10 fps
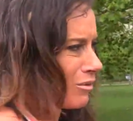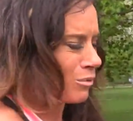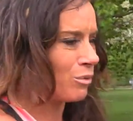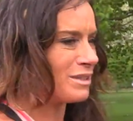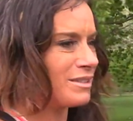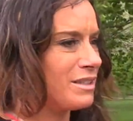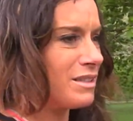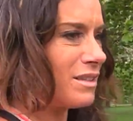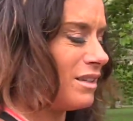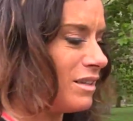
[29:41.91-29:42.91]
How can you
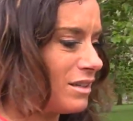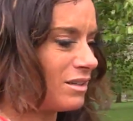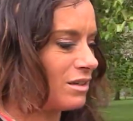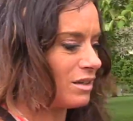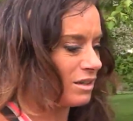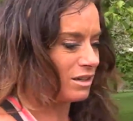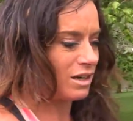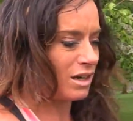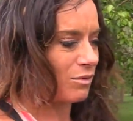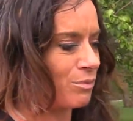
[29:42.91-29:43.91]
not do that? I
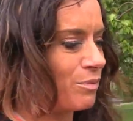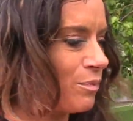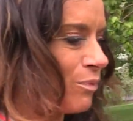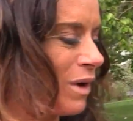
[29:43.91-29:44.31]
mean, is it